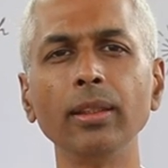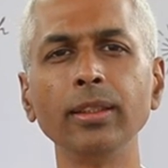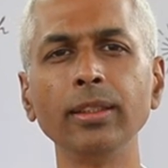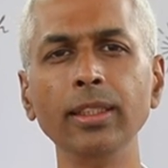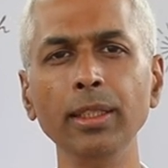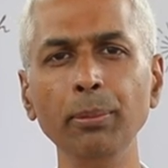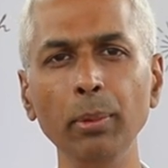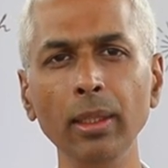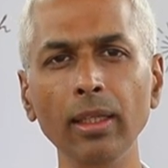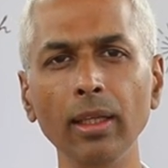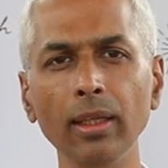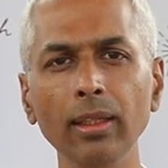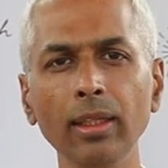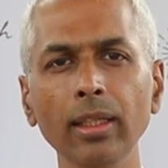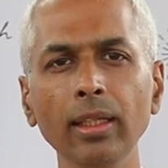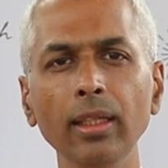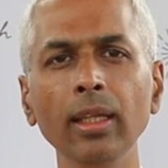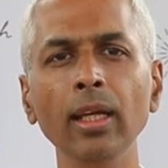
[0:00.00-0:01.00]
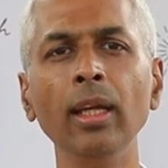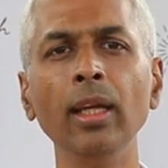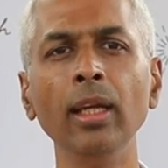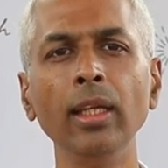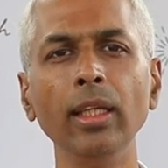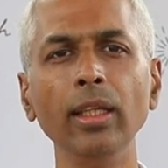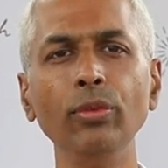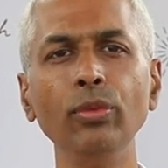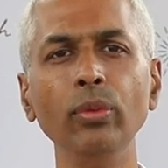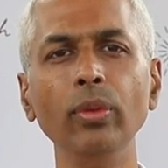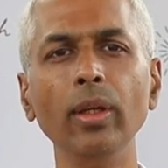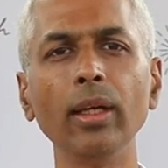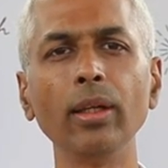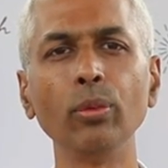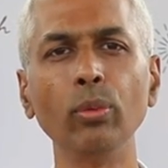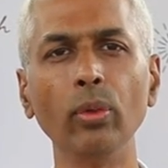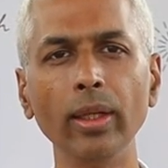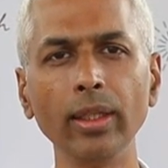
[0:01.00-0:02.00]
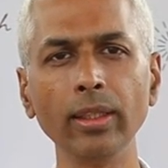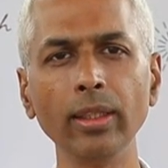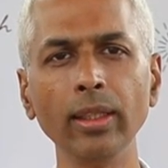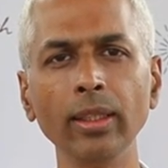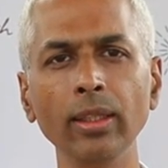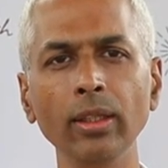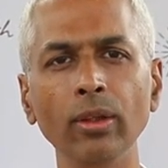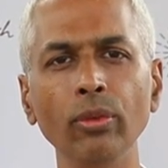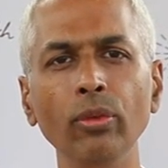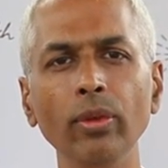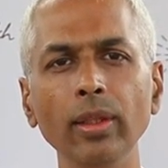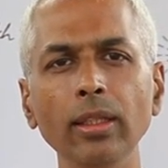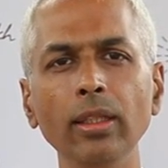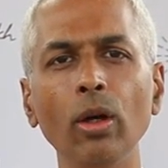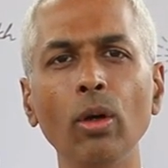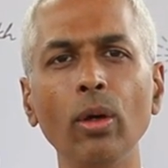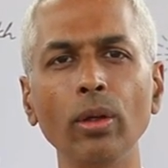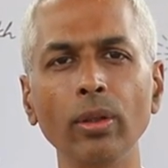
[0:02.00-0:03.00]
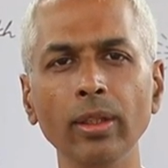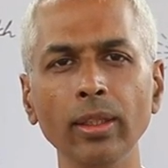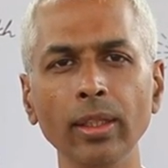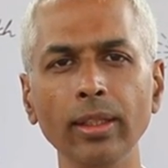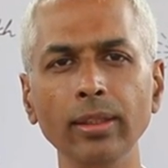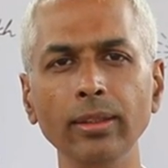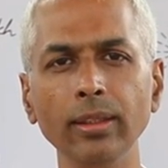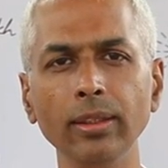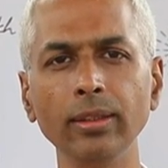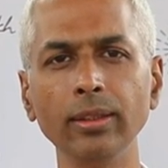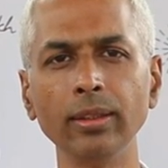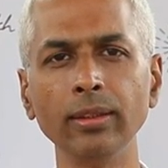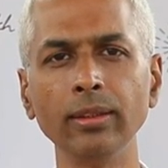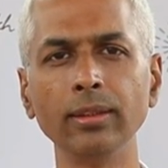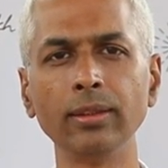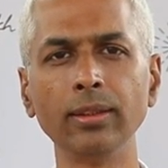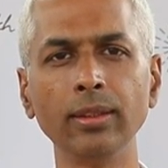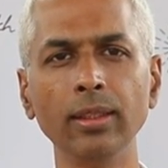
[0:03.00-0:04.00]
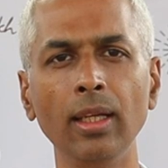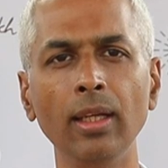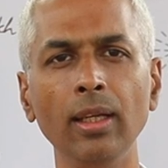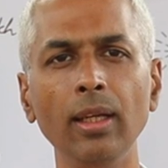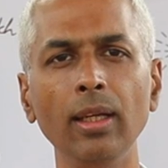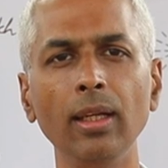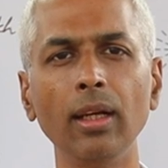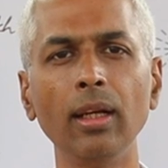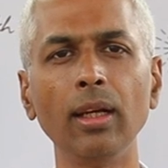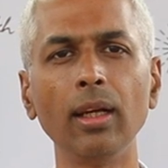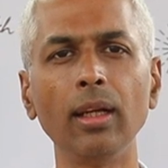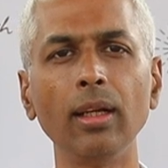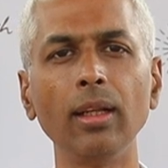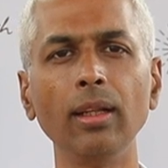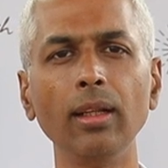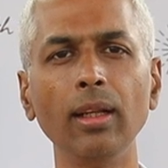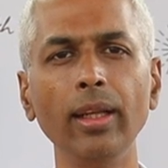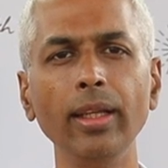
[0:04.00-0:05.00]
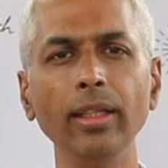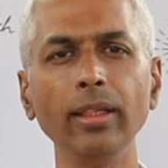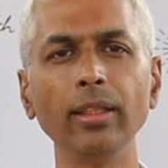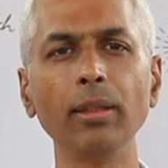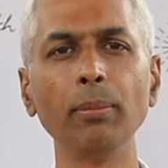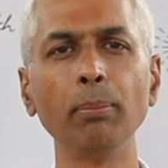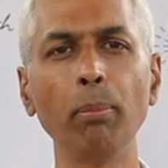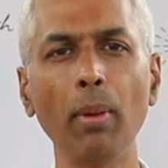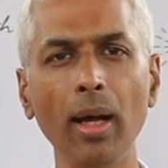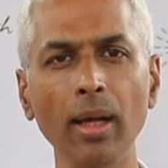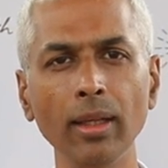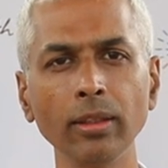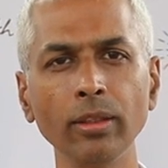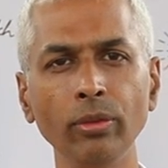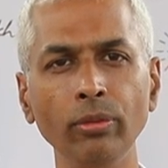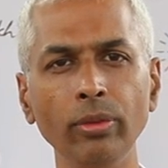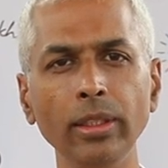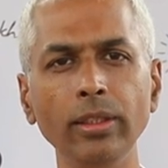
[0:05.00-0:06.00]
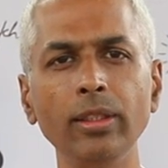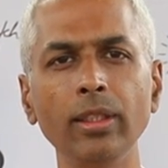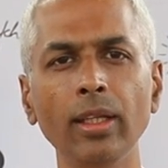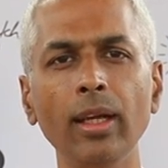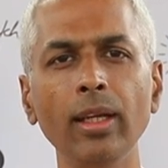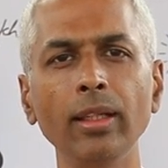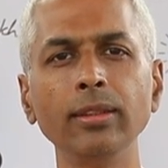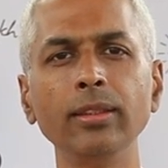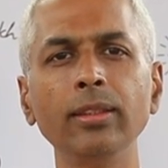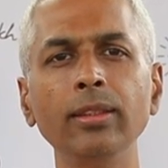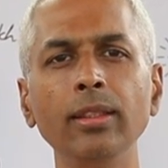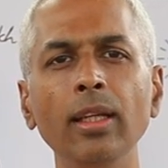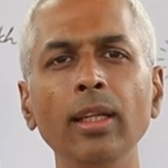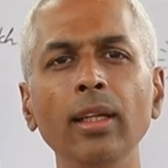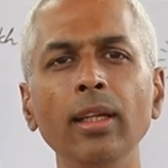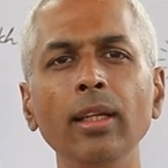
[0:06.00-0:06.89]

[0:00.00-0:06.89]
Similarly, if we are working with the organizations like PATH, which has